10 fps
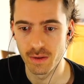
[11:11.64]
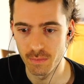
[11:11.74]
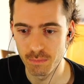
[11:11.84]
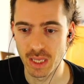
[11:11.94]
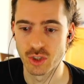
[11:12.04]

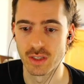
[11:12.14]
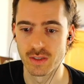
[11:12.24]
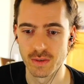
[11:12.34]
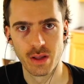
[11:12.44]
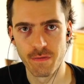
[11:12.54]

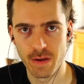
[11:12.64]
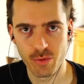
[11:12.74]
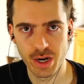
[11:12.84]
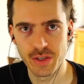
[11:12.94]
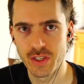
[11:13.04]
pitches.
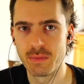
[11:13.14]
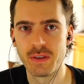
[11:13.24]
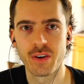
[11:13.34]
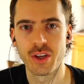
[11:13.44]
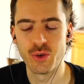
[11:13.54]
Ephemerate is going to be
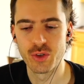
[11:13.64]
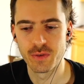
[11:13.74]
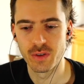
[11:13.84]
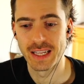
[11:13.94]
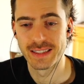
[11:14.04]
very
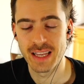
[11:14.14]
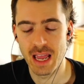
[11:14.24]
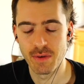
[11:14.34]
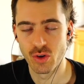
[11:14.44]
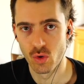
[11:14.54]
useful at
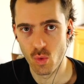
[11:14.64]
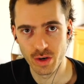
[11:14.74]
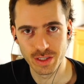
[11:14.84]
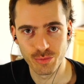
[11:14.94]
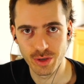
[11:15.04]
scamming your
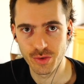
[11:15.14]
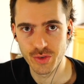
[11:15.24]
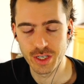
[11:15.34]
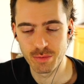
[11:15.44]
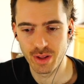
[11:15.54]
Quantum Riddlers
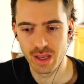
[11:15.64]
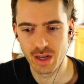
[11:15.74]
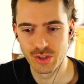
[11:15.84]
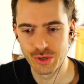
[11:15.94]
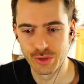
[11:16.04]
into play
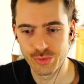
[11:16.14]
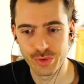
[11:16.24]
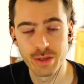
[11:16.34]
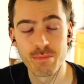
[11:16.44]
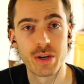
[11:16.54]
on turn
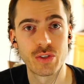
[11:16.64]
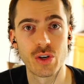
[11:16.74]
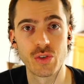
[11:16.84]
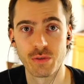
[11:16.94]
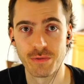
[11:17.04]
3, but it's
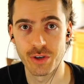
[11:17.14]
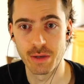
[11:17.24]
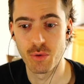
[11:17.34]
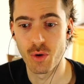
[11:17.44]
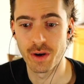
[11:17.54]
also very
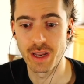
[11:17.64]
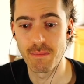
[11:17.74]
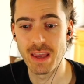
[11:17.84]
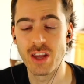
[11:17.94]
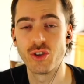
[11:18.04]
important at
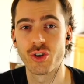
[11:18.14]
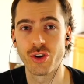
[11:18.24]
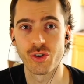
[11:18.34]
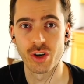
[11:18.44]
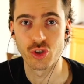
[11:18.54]
making sure
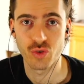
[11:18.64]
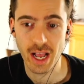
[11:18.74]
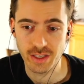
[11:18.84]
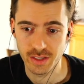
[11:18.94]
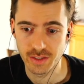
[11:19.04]
your
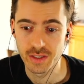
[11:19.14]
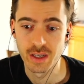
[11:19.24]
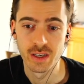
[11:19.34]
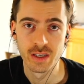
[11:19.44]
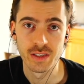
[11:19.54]
Atraxas
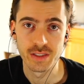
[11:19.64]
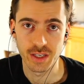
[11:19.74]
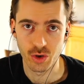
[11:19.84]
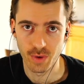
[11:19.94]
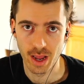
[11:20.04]
stick
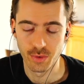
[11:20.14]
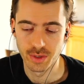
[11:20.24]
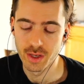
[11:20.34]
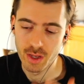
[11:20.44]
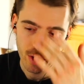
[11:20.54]
around.
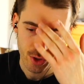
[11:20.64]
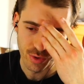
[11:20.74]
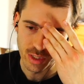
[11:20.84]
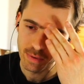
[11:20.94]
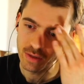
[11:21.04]
You
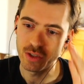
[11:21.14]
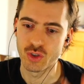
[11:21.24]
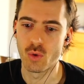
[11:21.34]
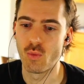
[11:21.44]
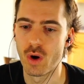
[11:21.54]
typically
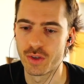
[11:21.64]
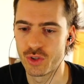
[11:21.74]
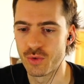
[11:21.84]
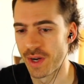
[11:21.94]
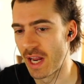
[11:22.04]
don't want
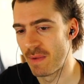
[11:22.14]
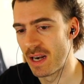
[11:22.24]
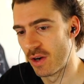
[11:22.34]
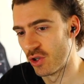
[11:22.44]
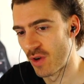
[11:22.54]
to reanimate
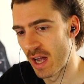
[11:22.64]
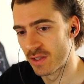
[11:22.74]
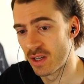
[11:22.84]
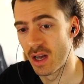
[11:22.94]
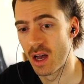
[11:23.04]
an
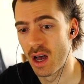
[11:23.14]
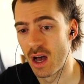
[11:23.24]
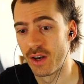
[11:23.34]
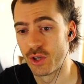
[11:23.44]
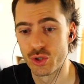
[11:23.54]
Atraxa
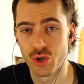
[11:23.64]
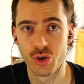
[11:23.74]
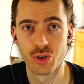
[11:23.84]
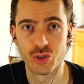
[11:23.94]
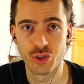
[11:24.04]
on
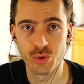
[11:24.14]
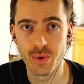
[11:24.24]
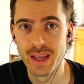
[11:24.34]
turn 2,